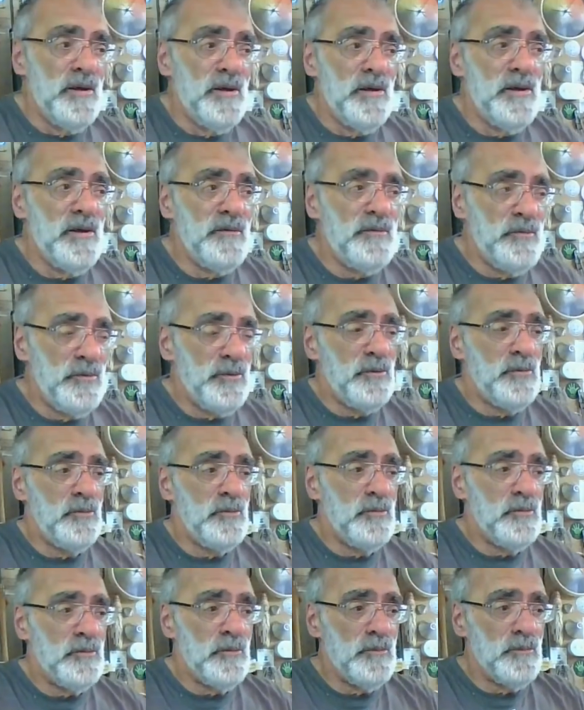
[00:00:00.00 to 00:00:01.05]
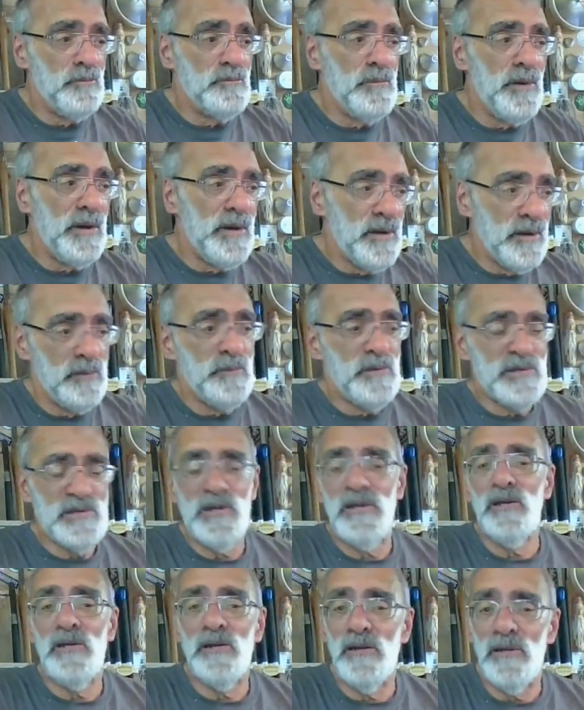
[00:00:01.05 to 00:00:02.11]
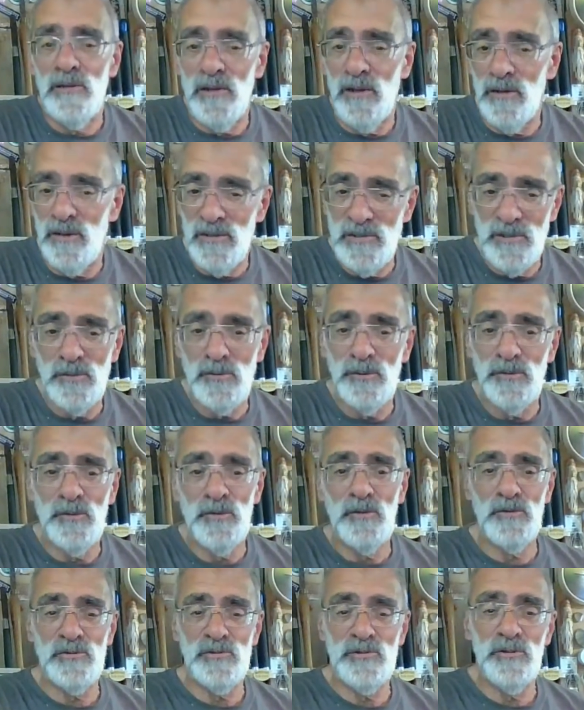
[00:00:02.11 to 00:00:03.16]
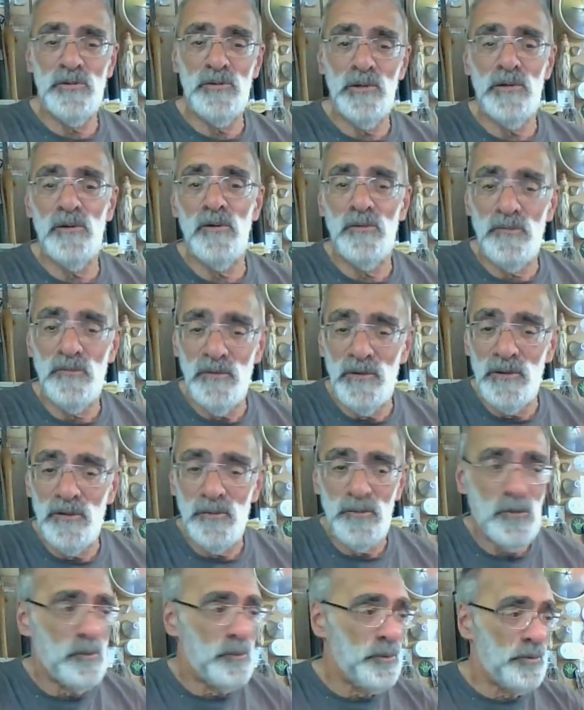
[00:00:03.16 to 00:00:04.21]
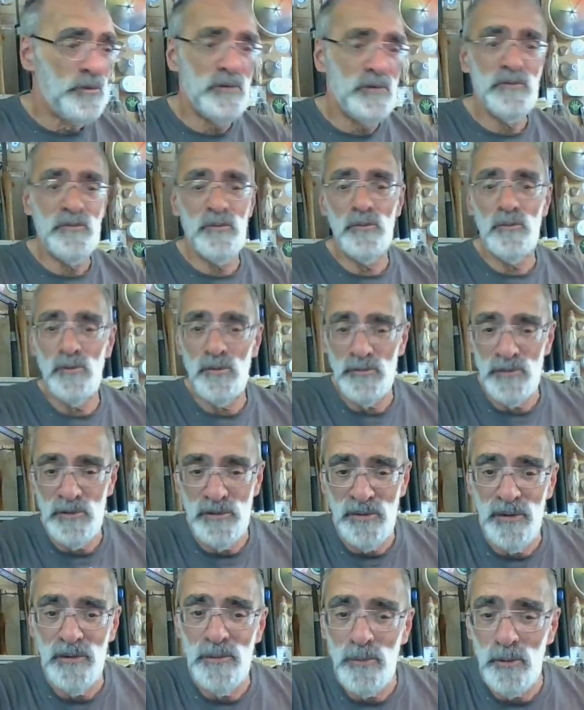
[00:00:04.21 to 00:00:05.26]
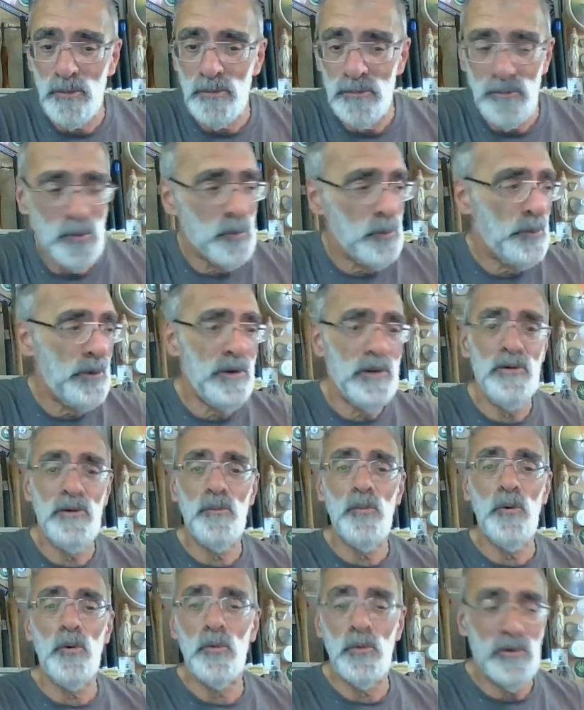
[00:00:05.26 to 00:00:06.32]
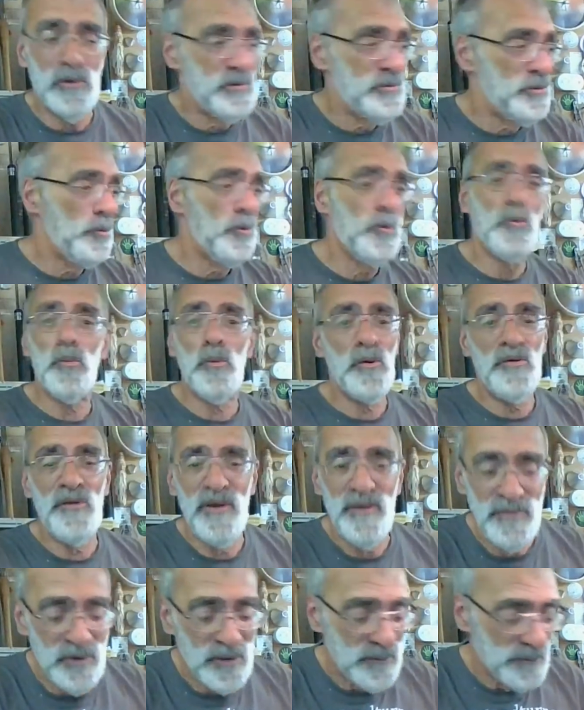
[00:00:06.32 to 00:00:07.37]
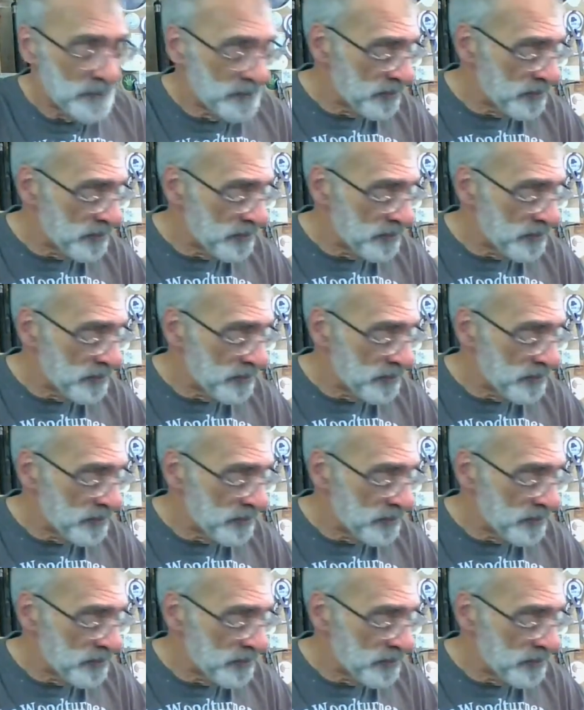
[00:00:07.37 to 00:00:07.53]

if you make a mistake like that, it's not going to cost you your livelihood or putting food on your table or paying your mortgage or whatever.